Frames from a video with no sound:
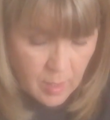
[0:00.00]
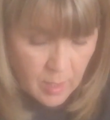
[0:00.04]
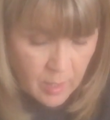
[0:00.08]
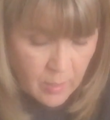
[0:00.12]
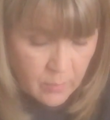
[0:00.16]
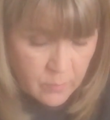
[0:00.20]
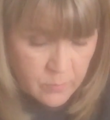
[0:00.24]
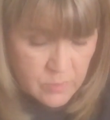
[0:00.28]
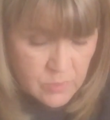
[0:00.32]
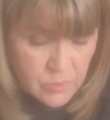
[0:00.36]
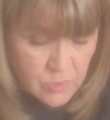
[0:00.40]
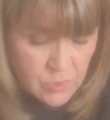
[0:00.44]
I
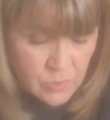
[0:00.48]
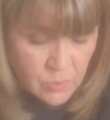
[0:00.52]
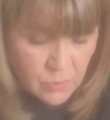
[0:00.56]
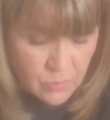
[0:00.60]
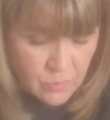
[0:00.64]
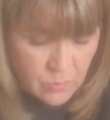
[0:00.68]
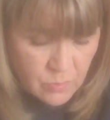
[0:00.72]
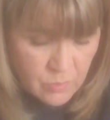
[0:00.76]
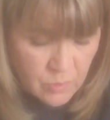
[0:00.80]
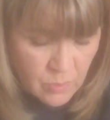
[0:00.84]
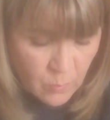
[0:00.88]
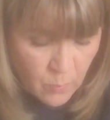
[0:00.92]
will show
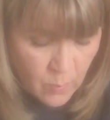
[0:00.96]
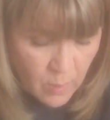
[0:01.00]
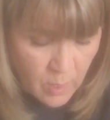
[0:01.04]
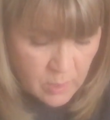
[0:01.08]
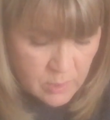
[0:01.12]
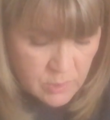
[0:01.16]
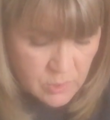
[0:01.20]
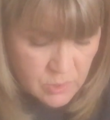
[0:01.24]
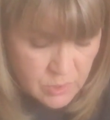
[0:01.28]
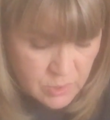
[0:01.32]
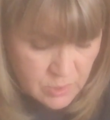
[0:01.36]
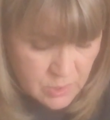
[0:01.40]
you the
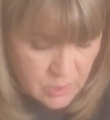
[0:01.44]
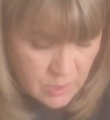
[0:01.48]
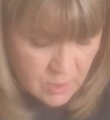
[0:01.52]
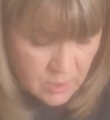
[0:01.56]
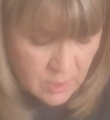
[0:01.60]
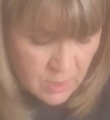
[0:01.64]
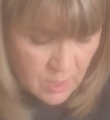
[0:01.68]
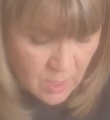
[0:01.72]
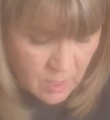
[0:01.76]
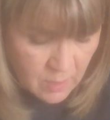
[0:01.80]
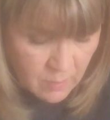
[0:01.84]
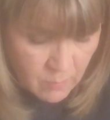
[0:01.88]
washed and
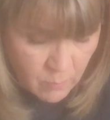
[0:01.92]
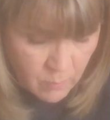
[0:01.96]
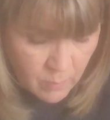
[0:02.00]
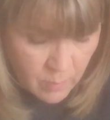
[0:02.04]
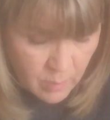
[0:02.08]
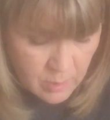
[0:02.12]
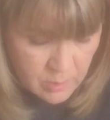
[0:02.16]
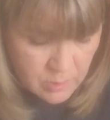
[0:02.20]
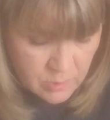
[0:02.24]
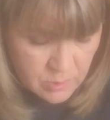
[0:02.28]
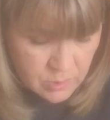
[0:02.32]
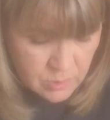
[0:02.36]
the
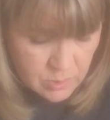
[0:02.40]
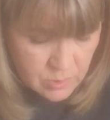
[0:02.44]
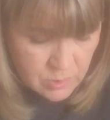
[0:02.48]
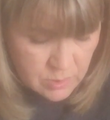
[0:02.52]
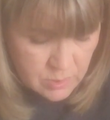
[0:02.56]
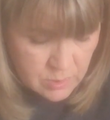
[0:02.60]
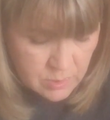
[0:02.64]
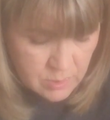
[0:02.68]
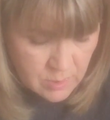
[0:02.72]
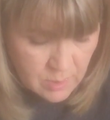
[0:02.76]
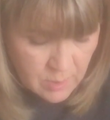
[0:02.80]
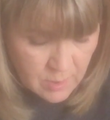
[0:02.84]

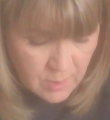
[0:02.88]
unwashed.